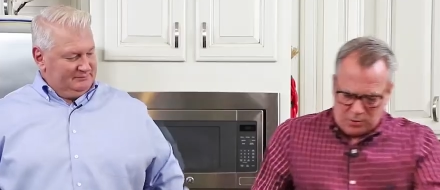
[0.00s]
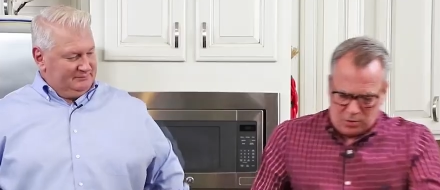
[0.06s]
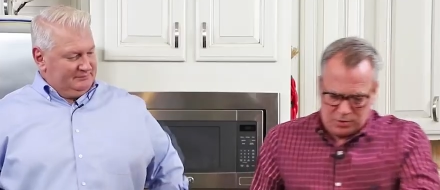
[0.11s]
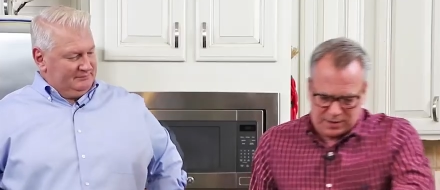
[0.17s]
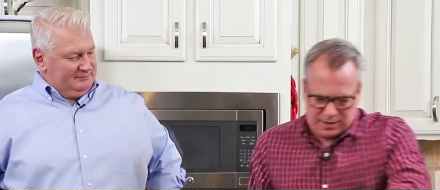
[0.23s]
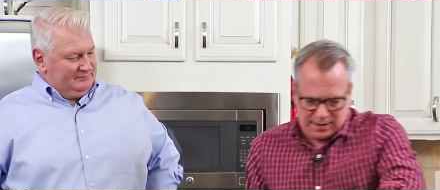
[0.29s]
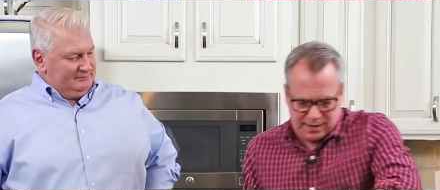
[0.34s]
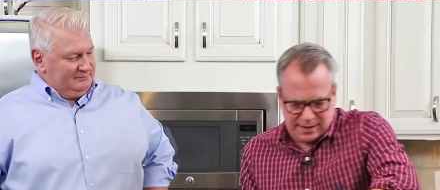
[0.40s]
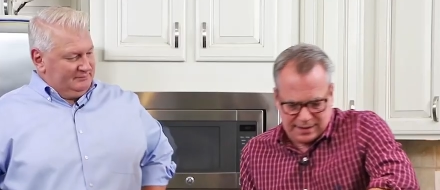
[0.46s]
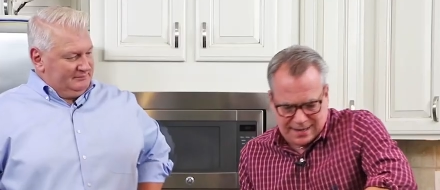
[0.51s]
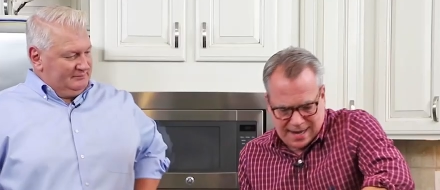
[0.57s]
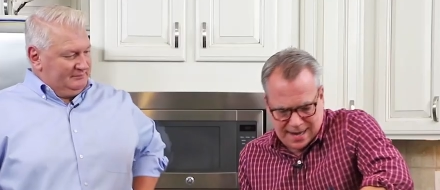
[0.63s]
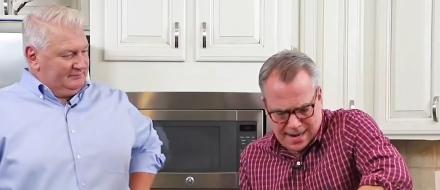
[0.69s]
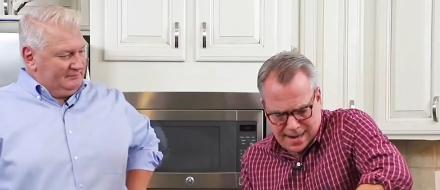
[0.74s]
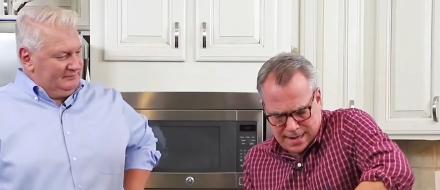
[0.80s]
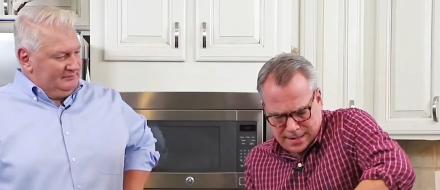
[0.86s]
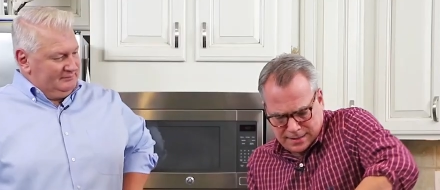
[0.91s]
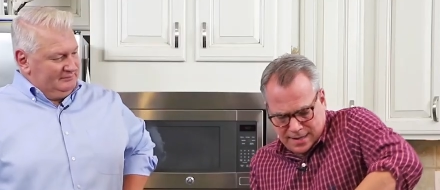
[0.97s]
Speaker 1: I'm using this
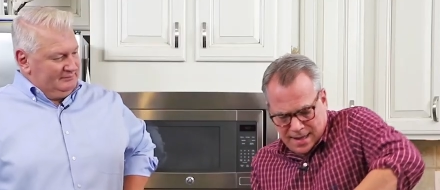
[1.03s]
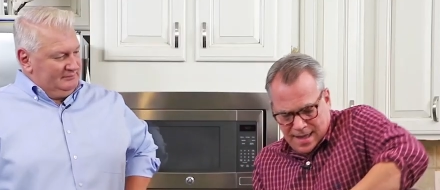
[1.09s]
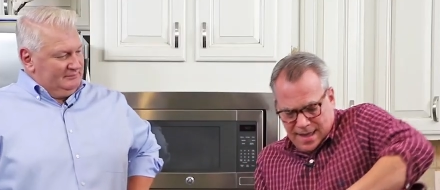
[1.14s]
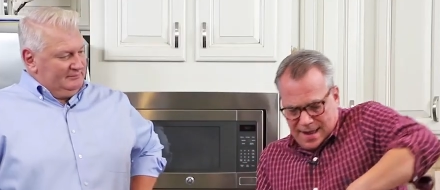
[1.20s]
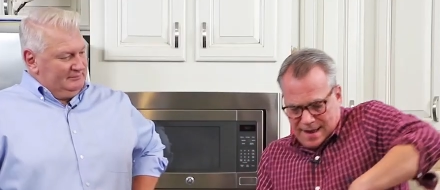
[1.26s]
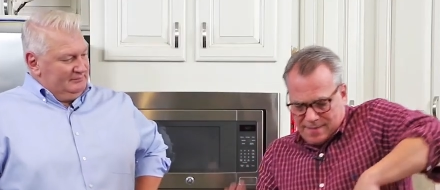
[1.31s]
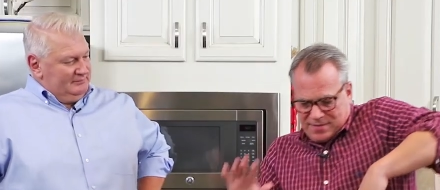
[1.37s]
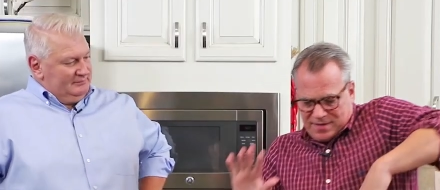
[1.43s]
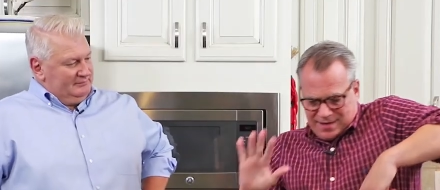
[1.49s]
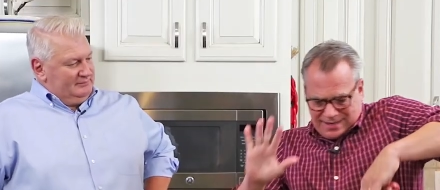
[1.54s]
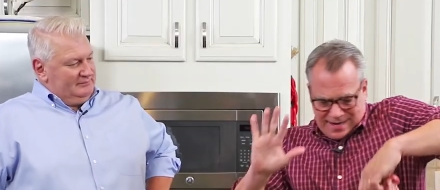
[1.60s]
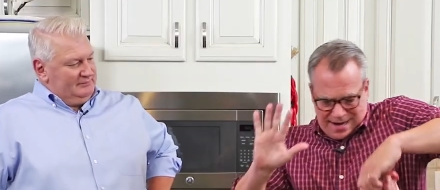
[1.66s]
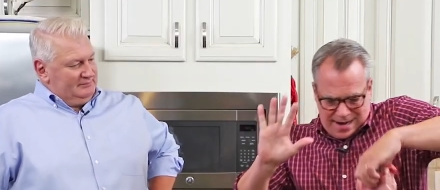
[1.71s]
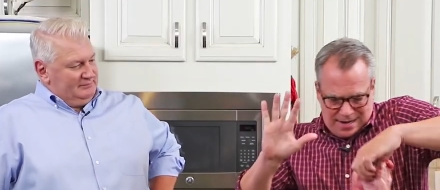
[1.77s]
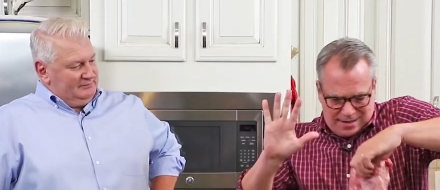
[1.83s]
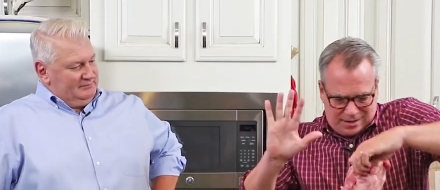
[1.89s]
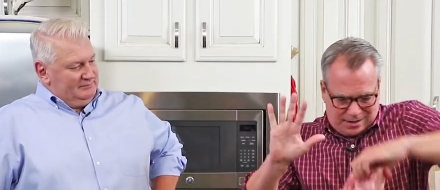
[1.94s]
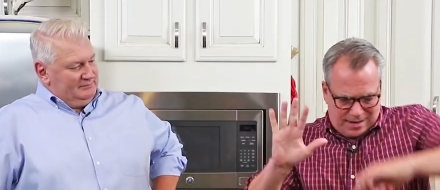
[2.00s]
hand, and this
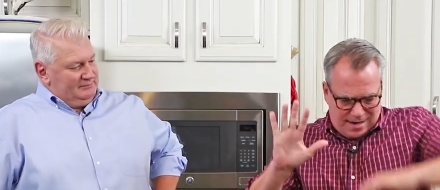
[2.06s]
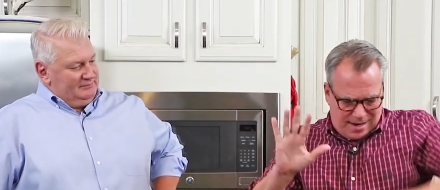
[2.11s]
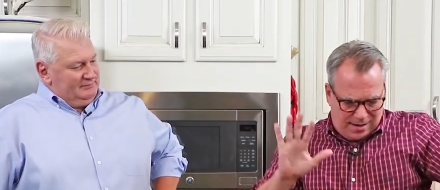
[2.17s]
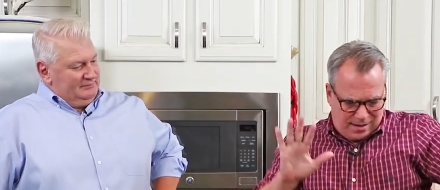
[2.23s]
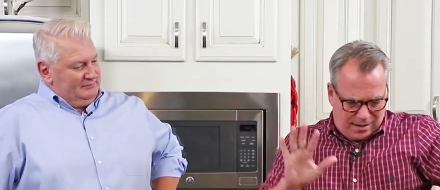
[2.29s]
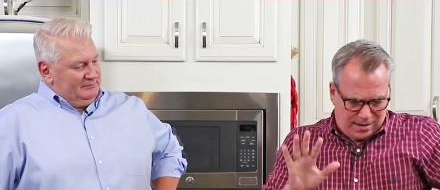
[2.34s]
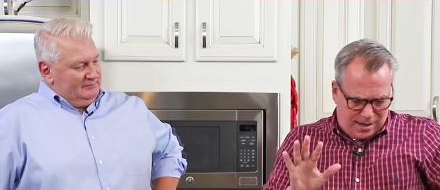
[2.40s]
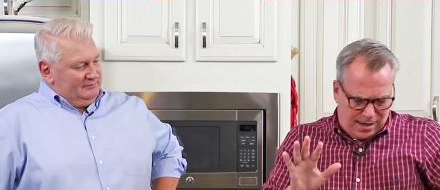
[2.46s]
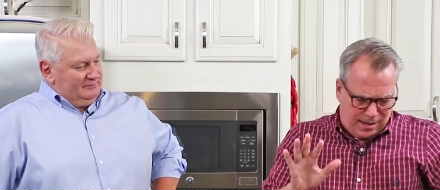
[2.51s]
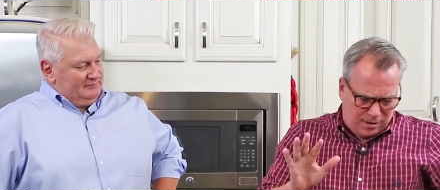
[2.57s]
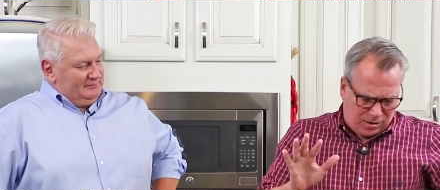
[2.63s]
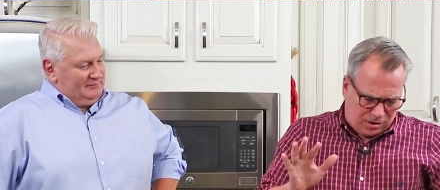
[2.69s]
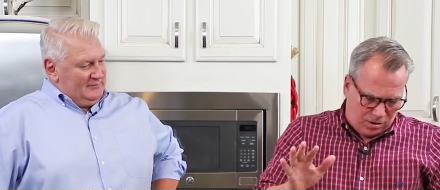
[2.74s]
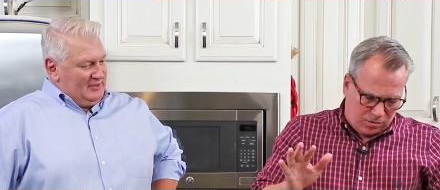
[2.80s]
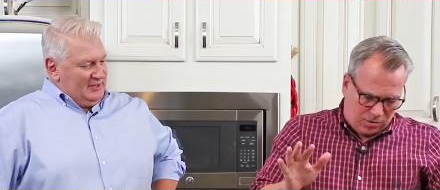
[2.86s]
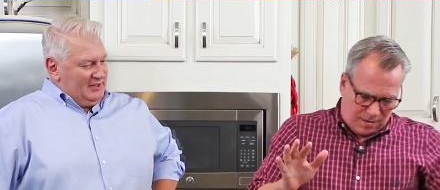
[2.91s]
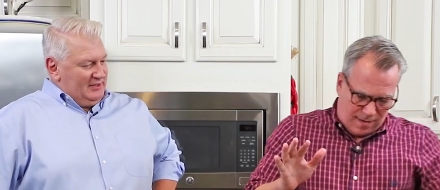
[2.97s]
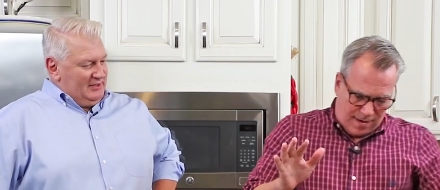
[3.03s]
hand is staying clean.
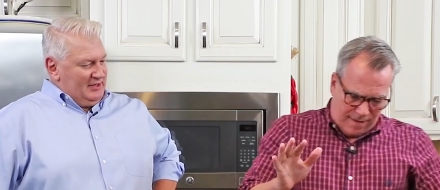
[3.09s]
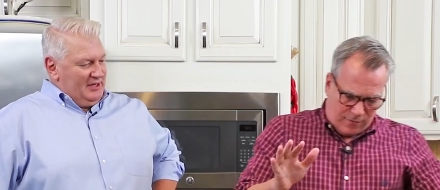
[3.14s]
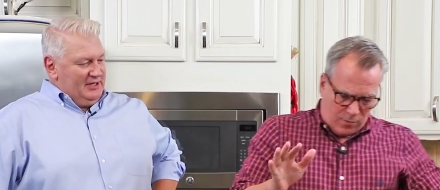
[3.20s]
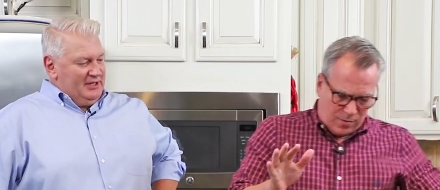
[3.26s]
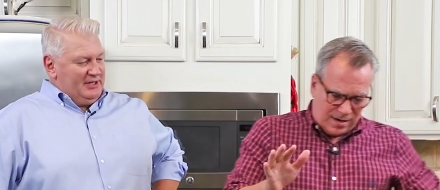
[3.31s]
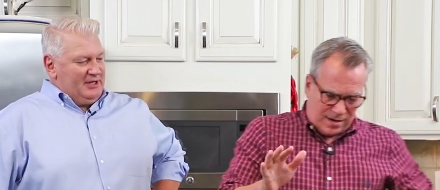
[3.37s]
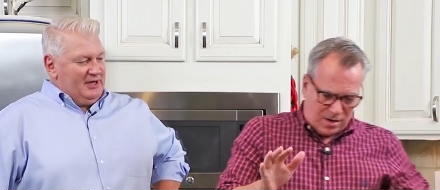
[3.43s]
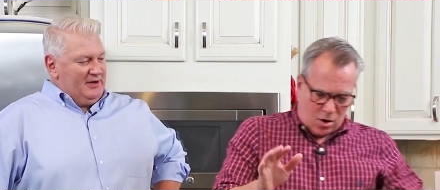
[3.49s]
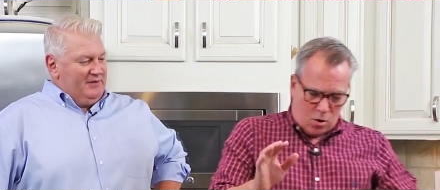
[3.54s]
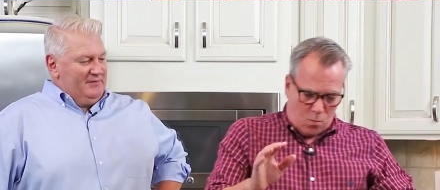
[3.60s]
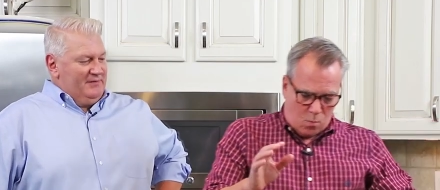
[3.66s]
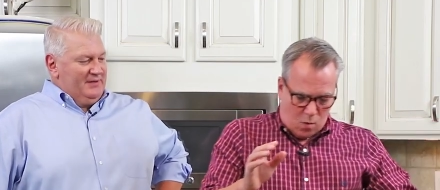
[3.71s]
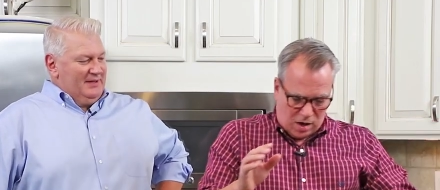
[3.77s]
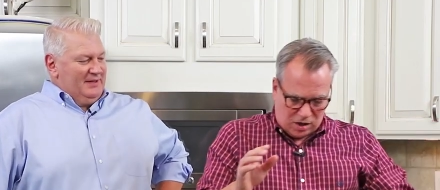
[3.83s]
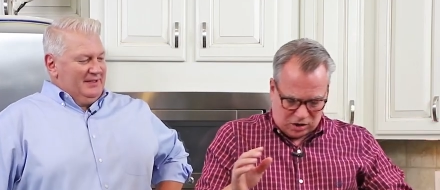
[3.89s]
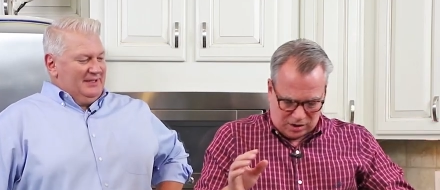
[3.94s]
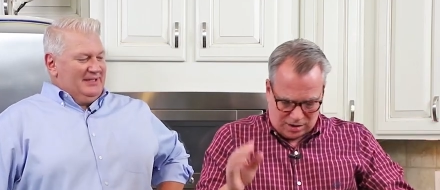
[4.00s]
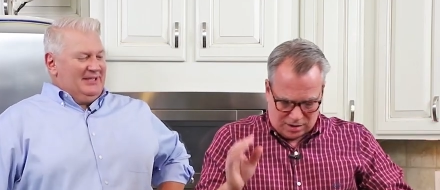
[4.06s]
So there everyone at go. home,
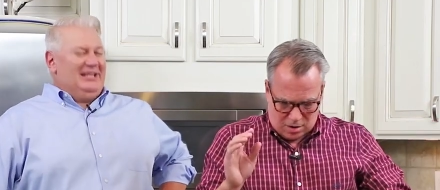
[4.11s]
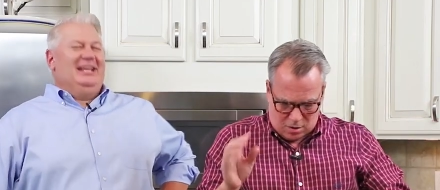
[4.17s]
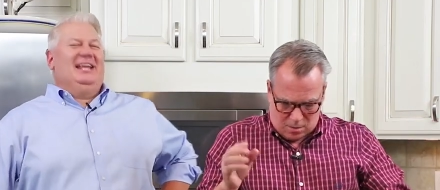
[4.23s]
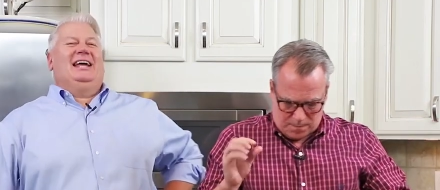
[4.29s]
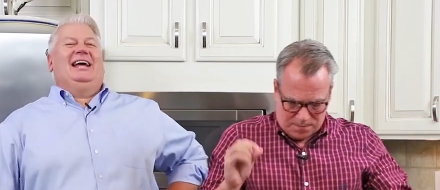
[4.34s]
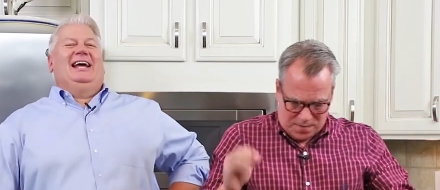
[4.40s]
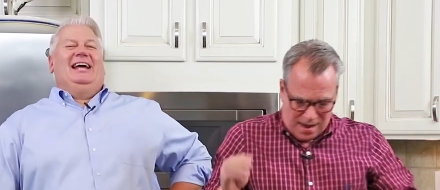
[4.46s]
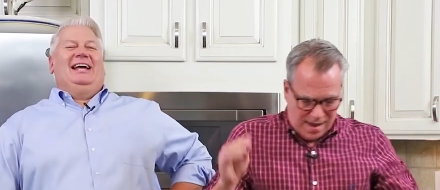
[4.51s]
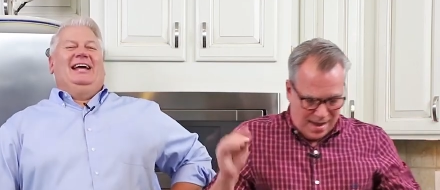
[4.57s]
watching at home,